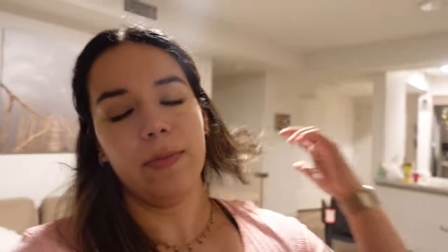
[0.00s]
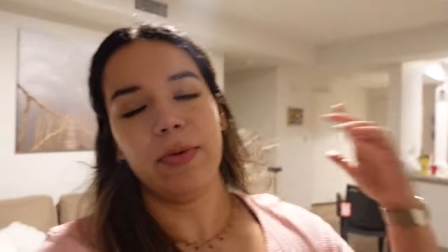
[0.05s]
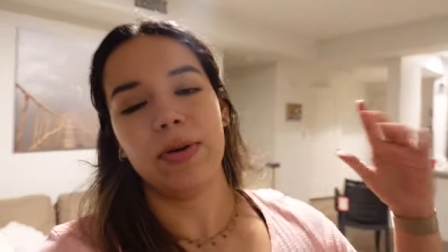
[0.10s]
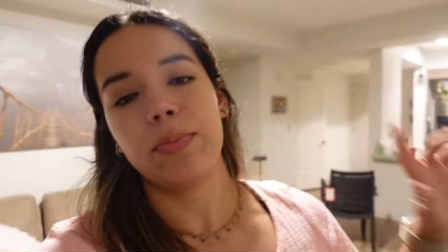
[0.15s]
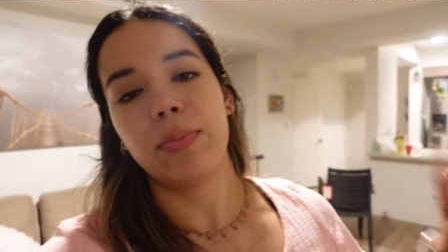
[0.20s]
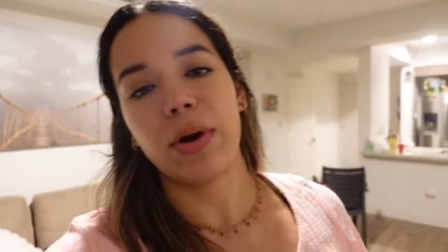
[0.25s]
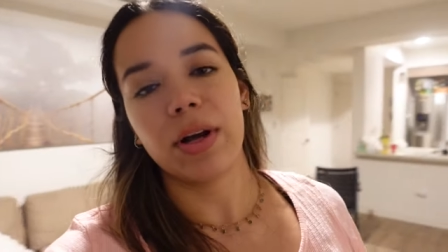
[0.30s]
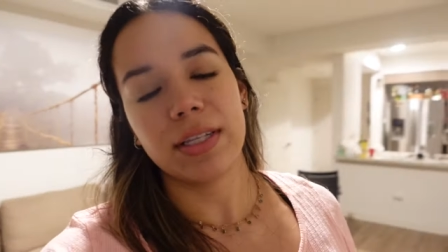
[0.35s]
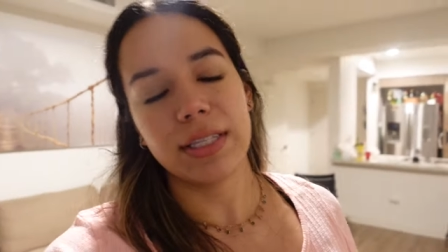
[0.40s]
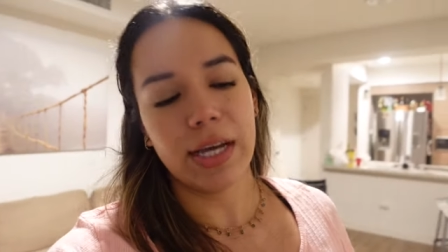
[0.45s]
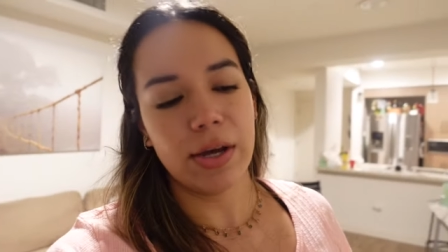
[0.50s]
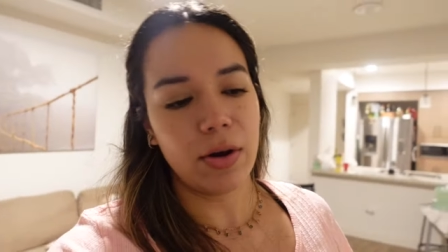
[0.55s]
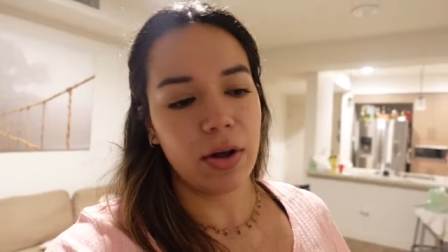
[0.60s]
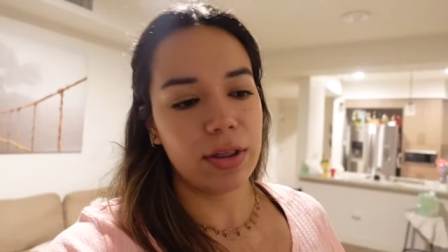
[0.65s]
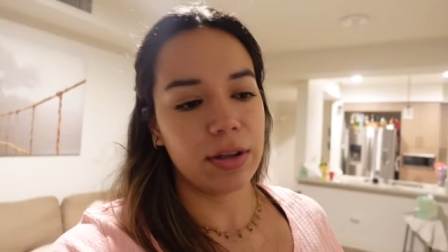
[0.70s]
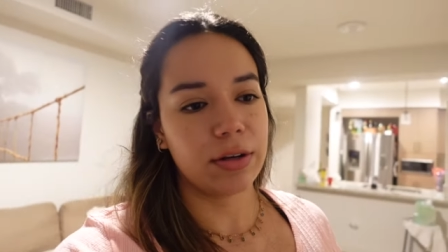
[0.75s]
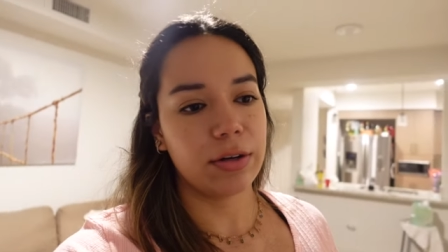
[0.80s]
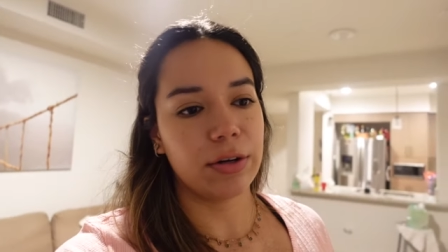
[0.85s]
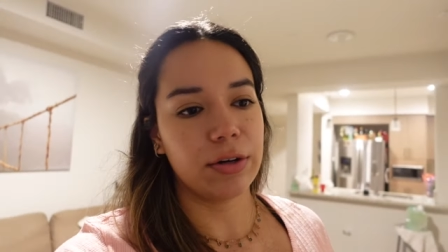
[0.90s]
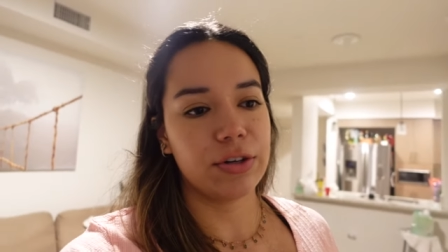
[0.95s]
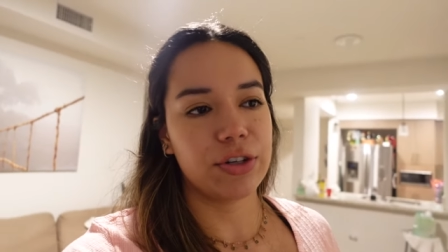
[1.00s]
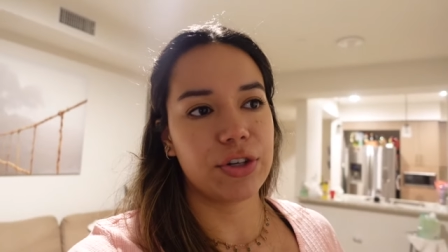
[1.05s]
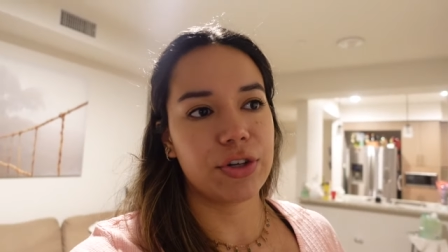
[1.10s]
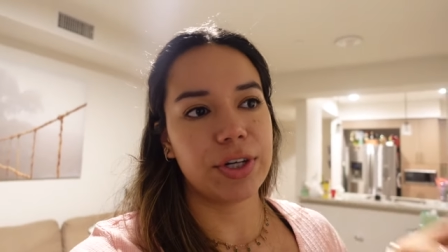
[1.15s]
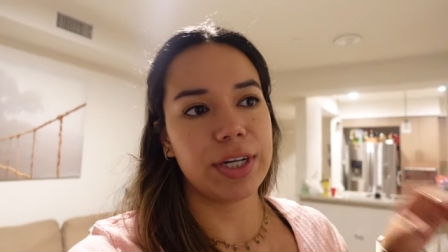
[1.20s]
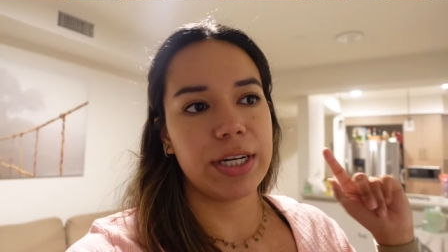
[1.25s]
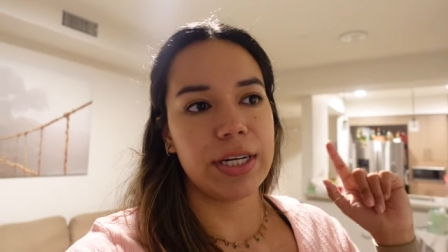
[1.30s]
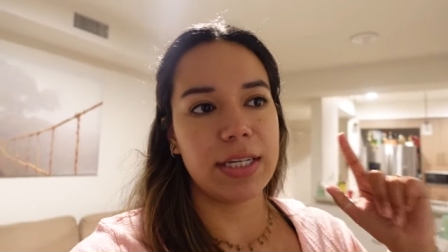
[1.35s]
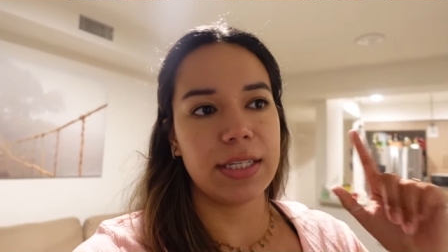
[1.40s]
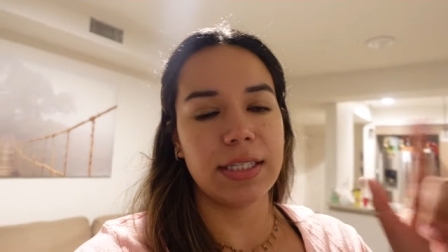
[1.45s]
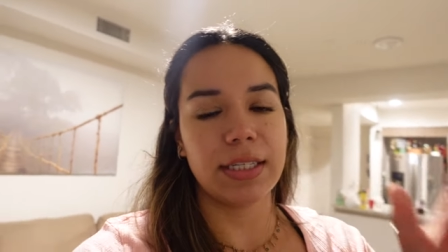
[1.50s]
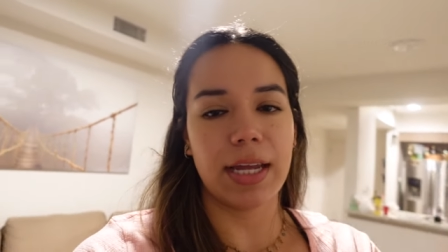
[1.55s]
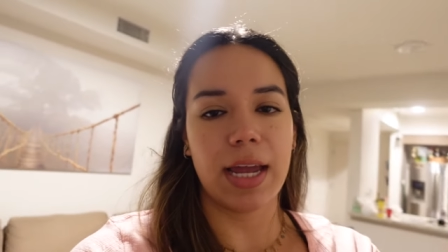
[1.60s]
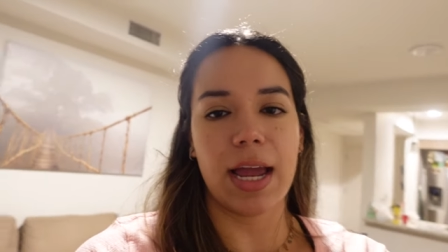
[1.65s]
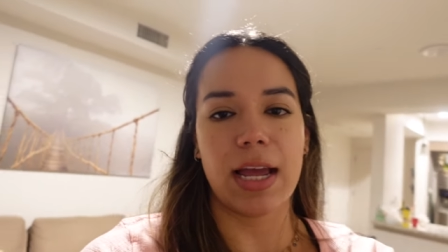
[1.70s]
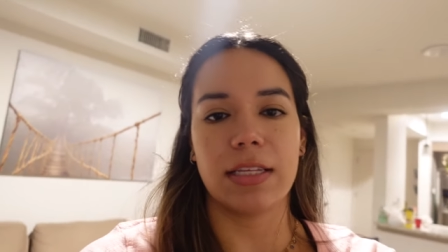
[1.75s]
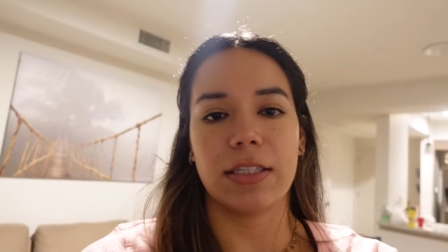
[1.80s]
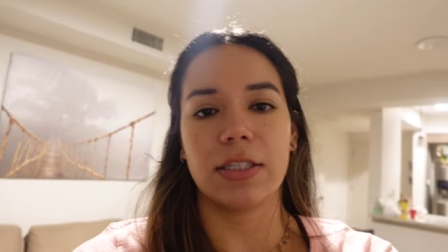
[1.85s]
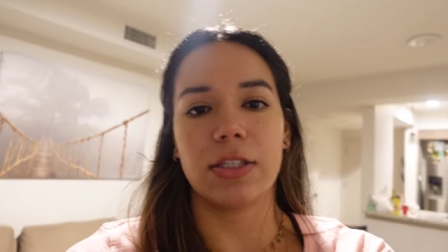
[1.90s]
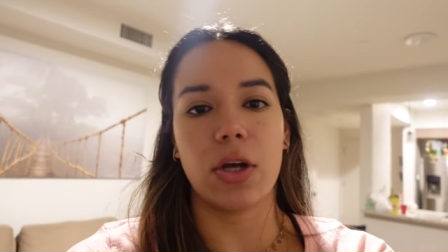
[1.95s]
we brought down all the groceries.
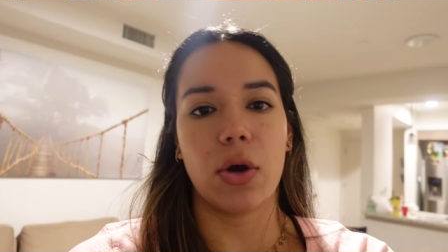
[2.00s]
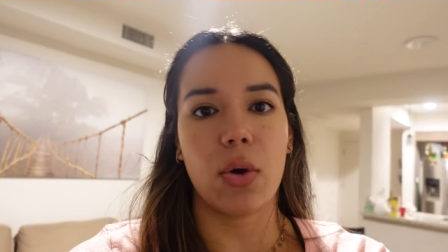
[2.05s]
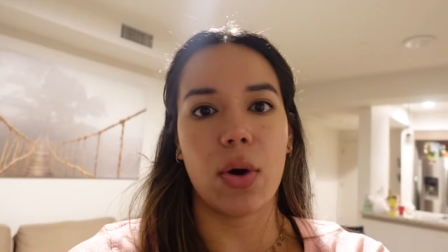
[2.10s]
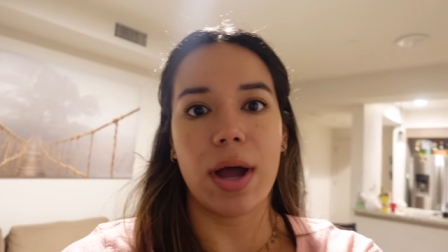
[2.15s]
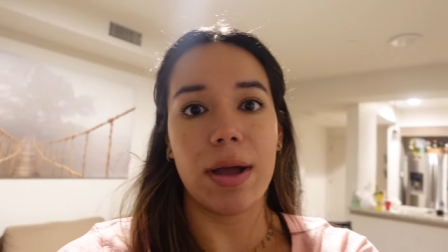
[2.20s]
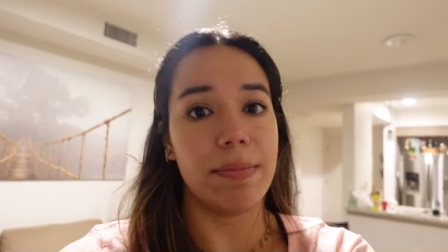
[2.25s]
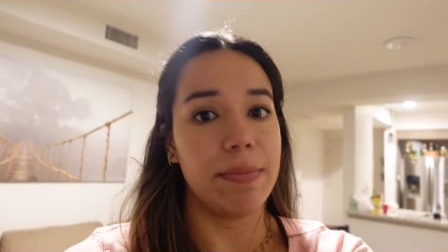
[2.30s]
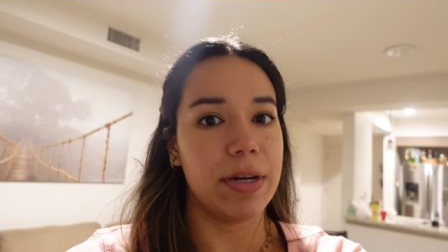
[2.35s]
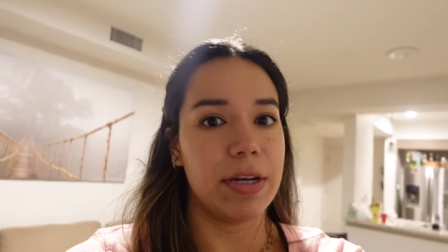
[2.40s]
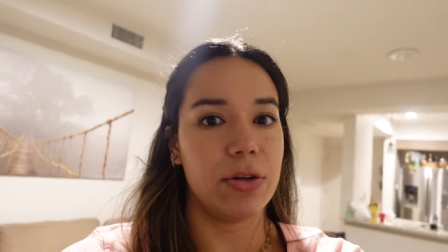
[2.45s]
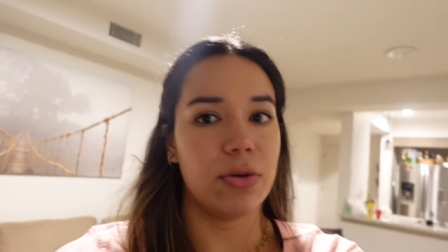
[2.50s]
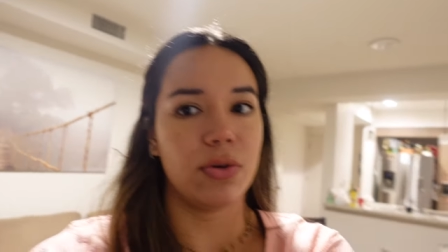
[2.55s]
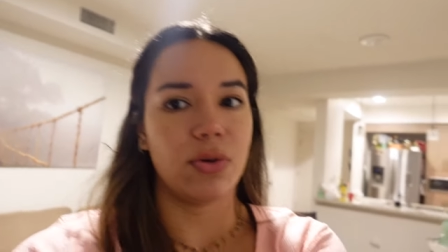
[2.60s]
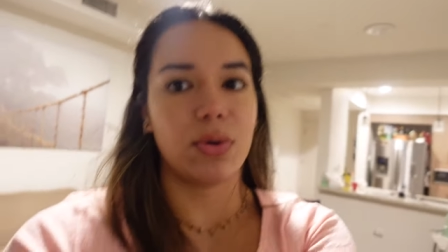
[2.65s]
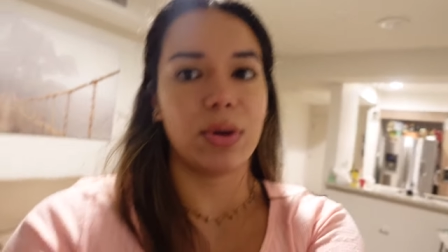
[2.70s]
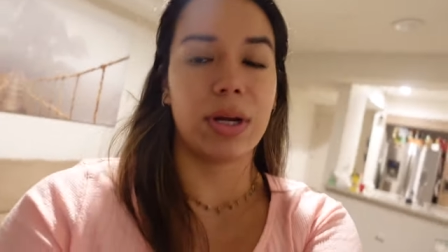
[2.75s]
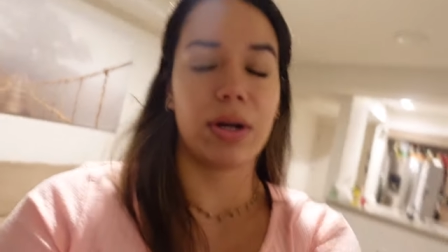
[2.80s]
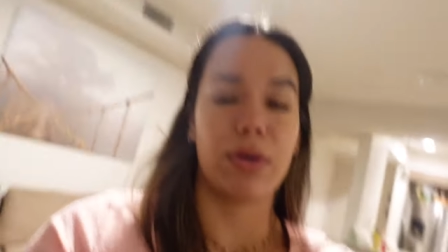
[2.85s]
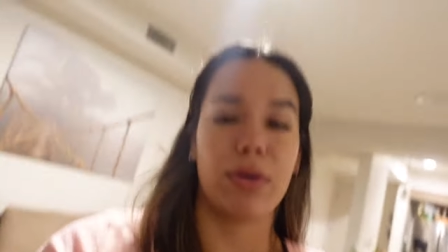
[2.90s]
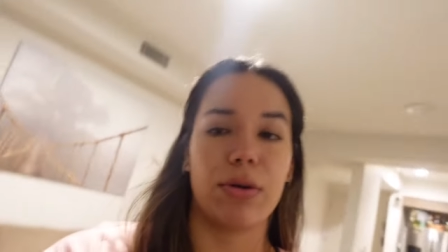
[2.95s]
So I'm gonna do a quick